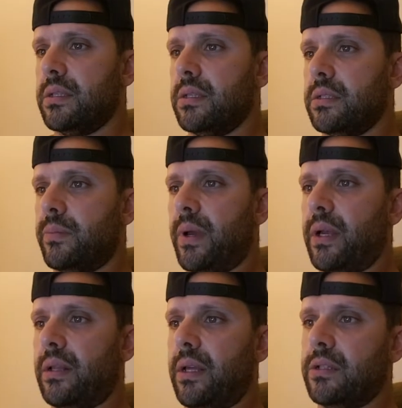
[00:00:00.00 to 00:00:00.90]
is a
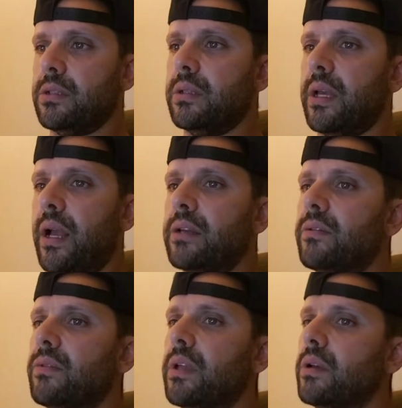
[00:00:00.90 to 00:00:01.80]
biologically
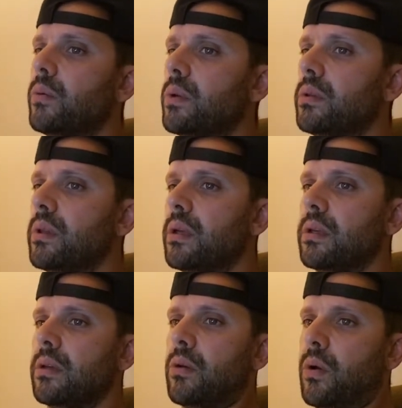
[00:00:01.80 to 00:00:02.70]
active liquid that
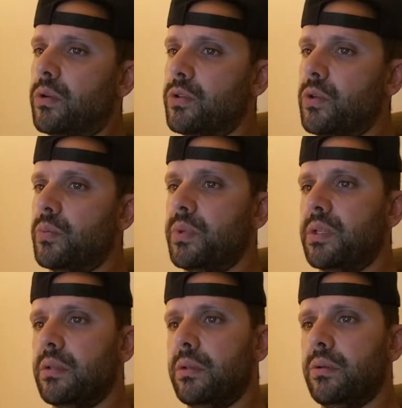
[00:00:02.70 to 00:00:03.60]
can also be
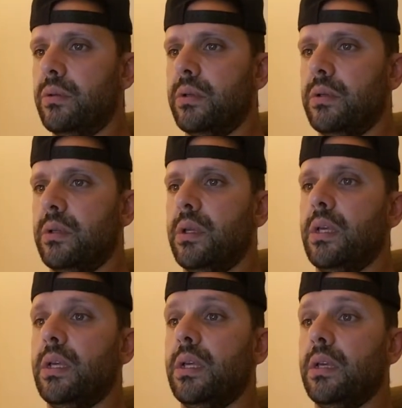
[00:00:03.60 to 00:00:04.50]
diluted
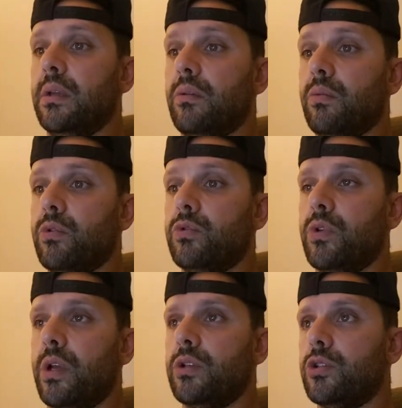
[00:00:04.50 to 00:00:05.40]
in a root
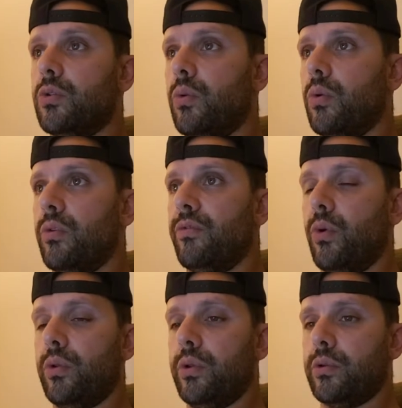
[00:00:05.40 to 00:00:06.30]
drench or
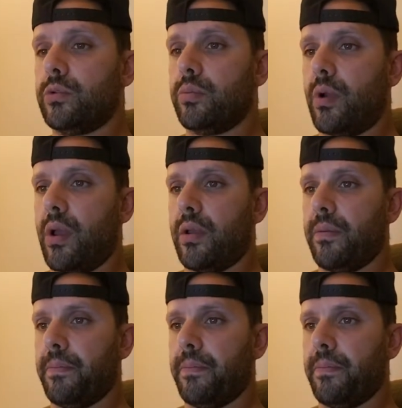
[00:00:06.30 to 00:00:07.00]
foliar spray.